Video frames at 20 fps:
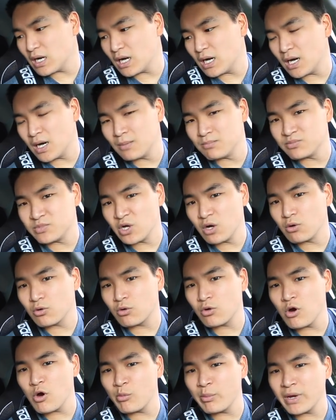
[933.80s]
Um, don't
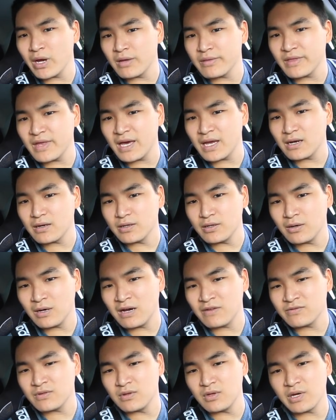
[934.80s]
quote me on that. You'll
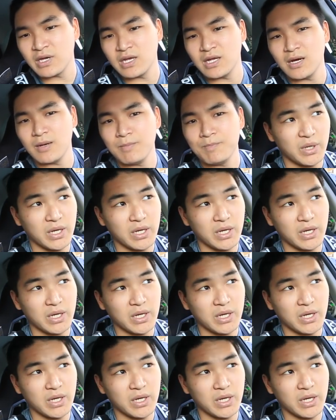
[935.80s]
have to look it up.